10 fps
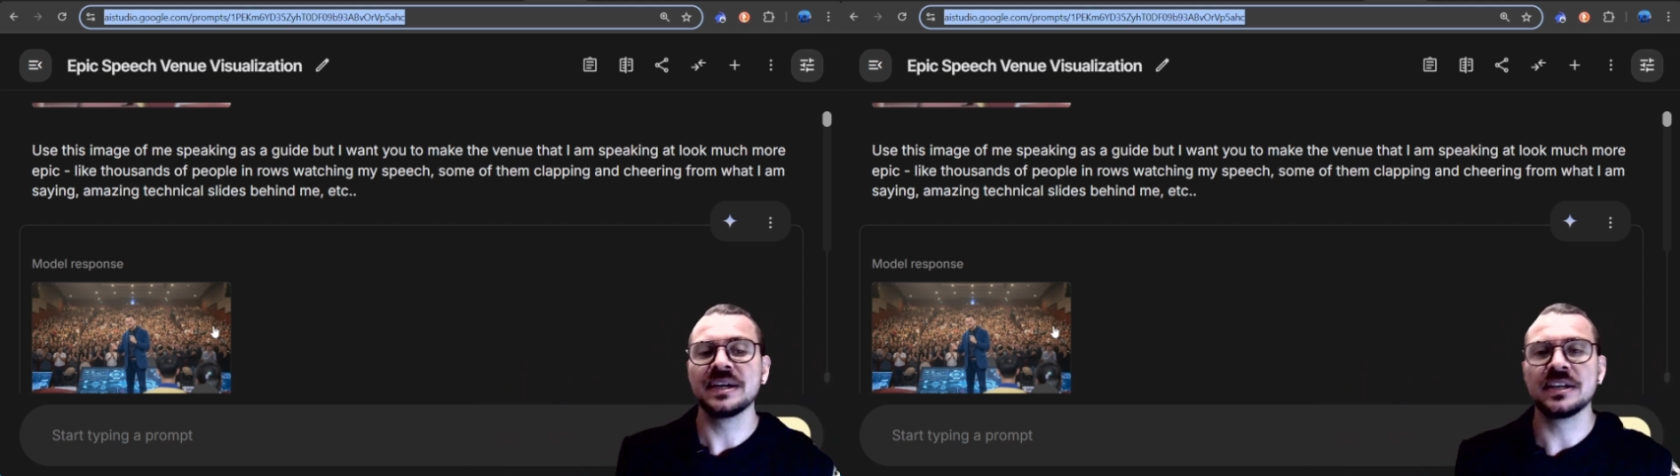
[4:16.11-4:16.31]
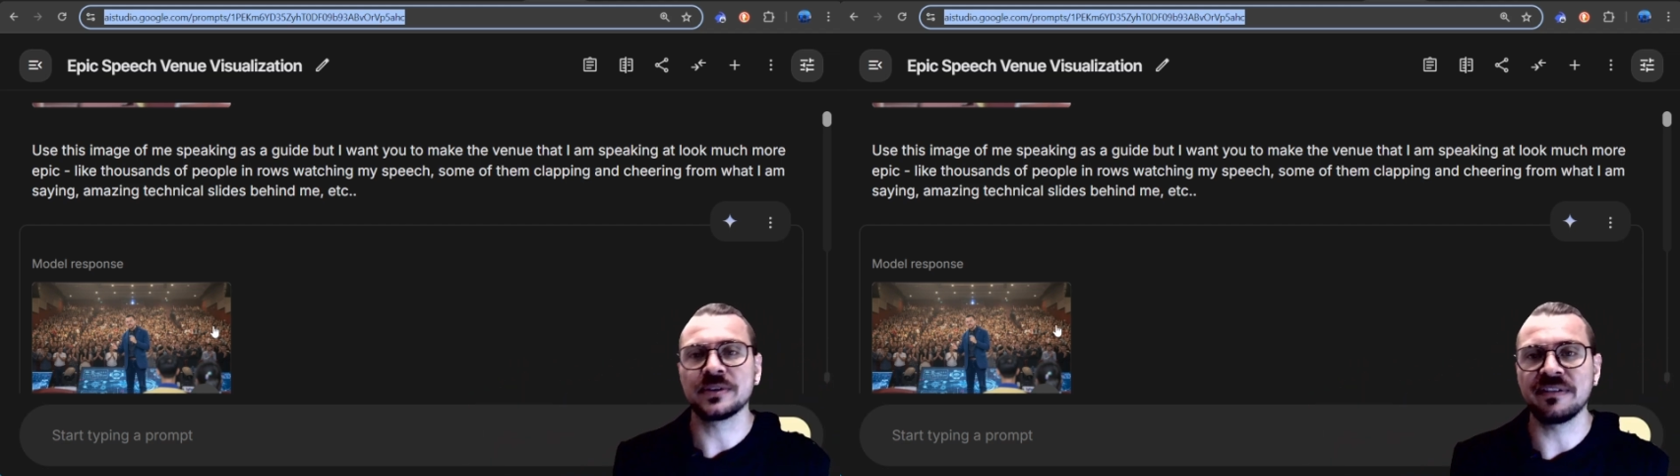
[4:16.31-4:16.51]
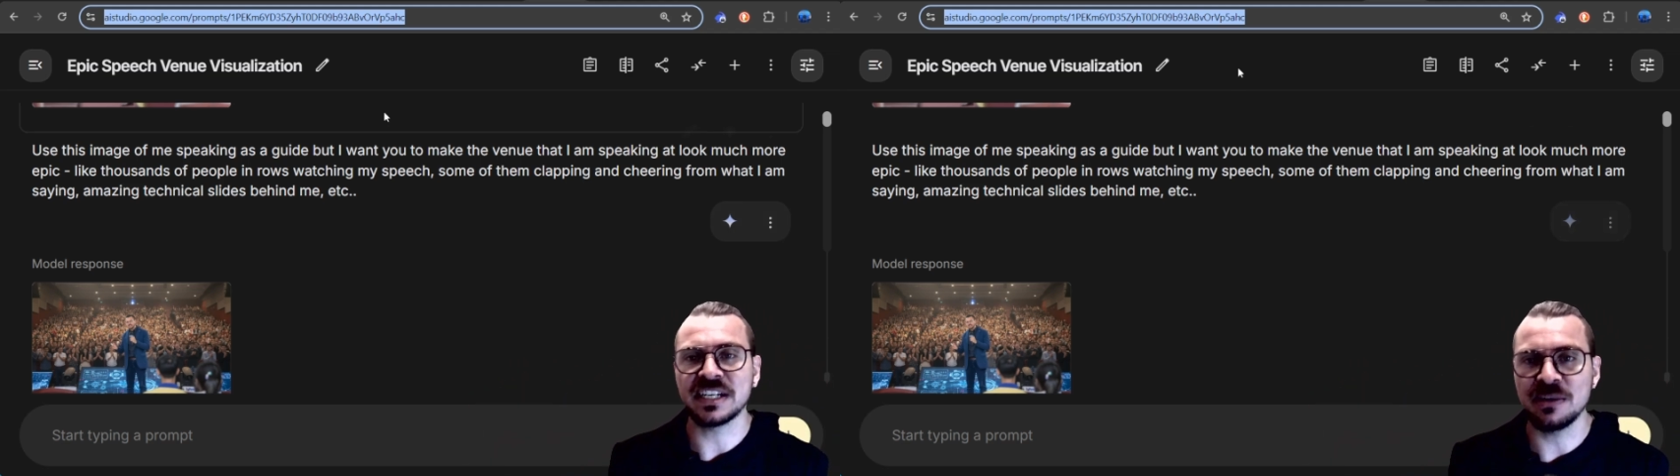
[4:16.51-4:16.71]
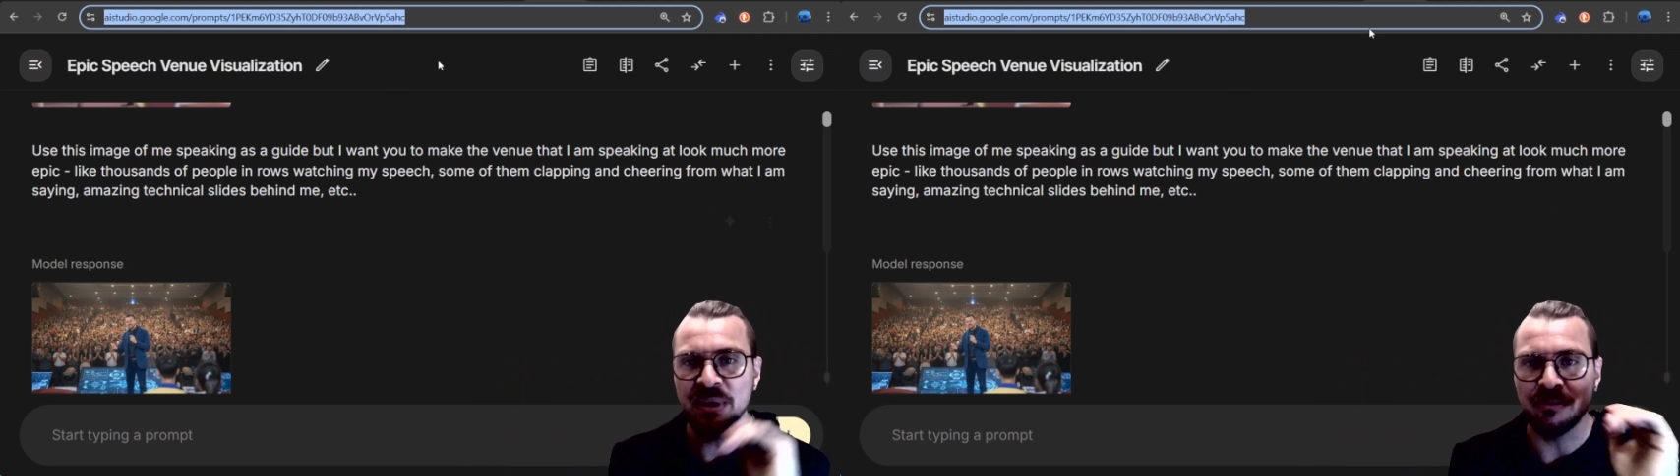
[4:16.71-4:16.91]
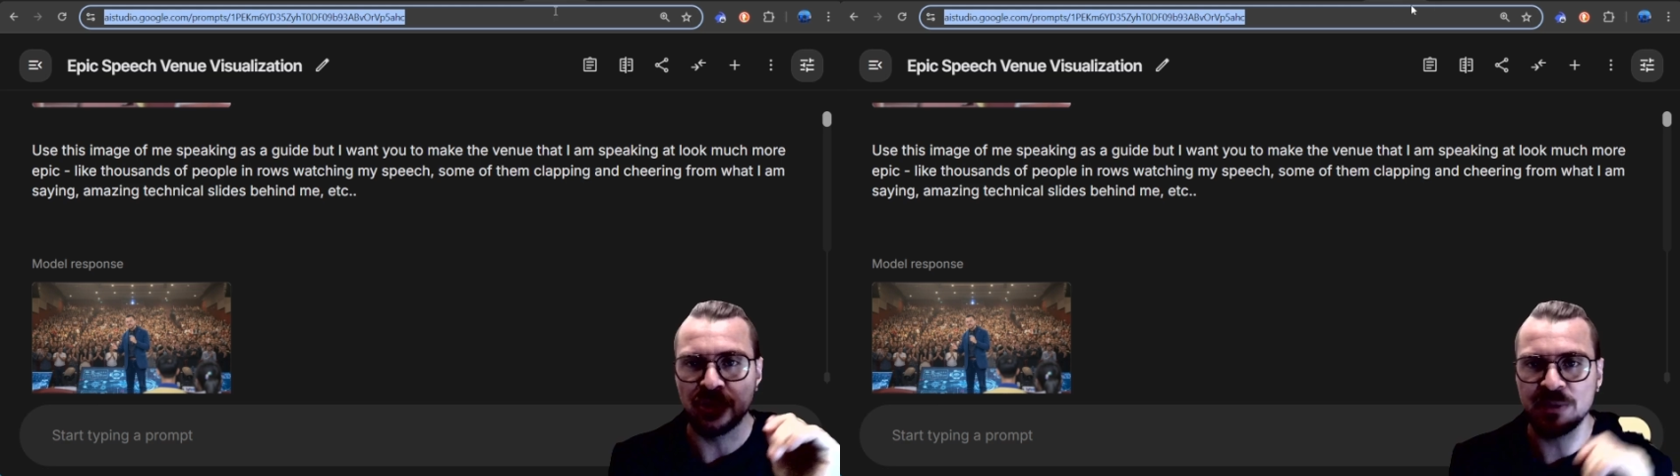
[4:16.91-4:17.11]
So I've actually
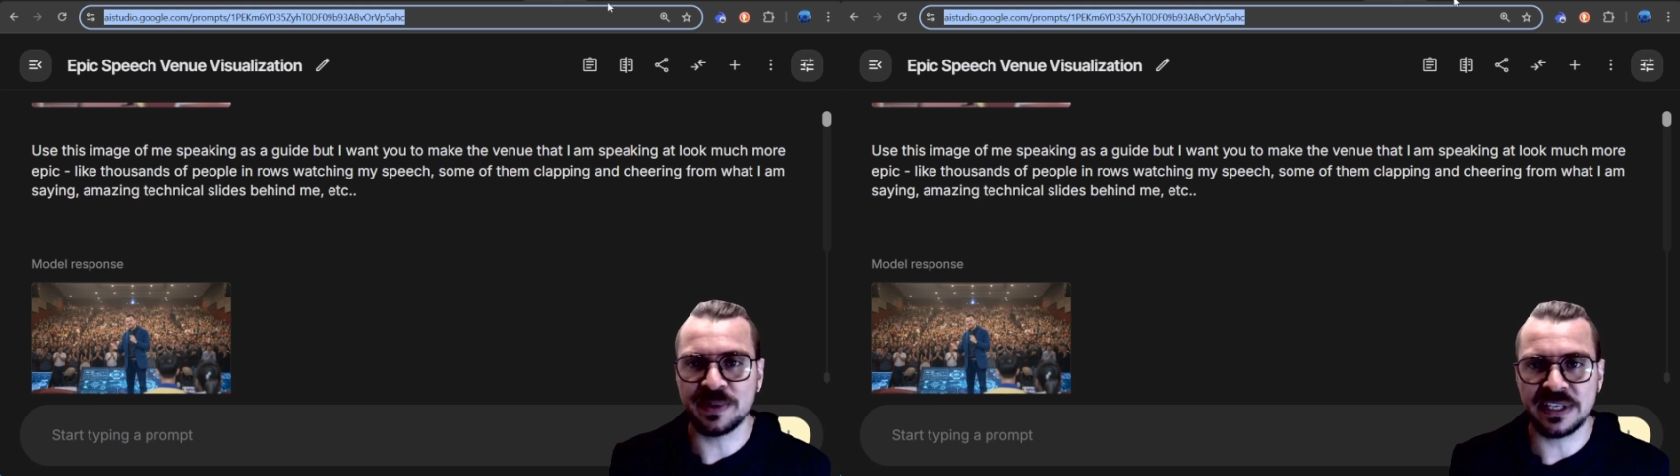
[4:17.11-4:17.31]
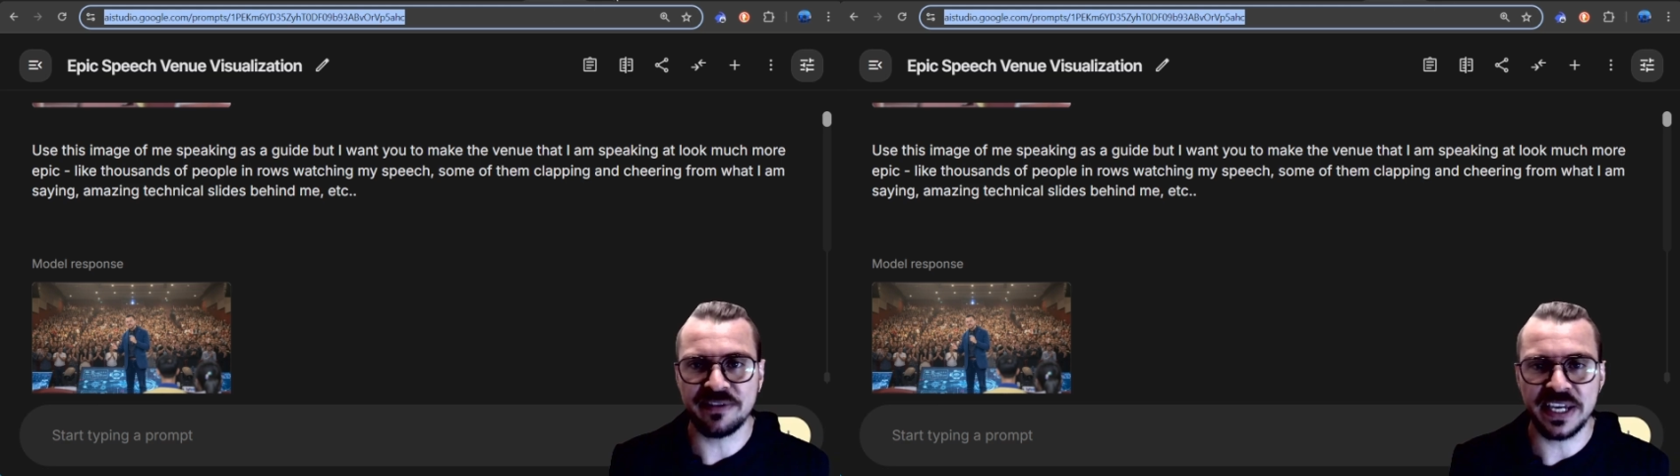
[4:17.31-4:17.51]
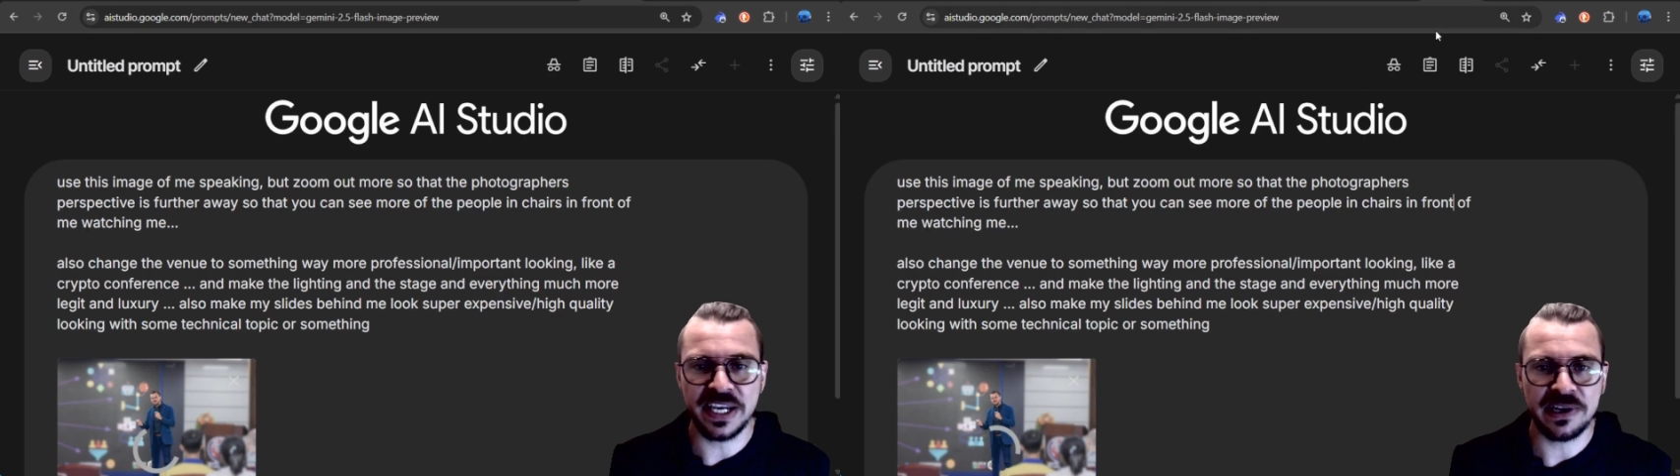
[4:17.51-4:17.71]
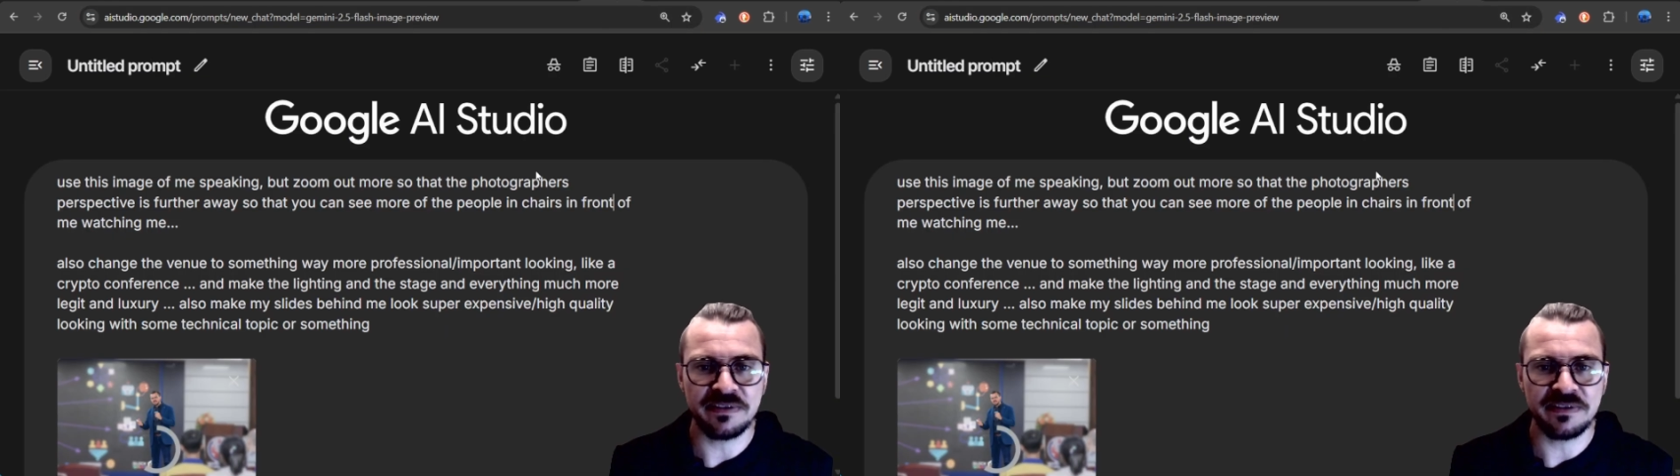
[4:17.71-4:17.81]
been more specific here.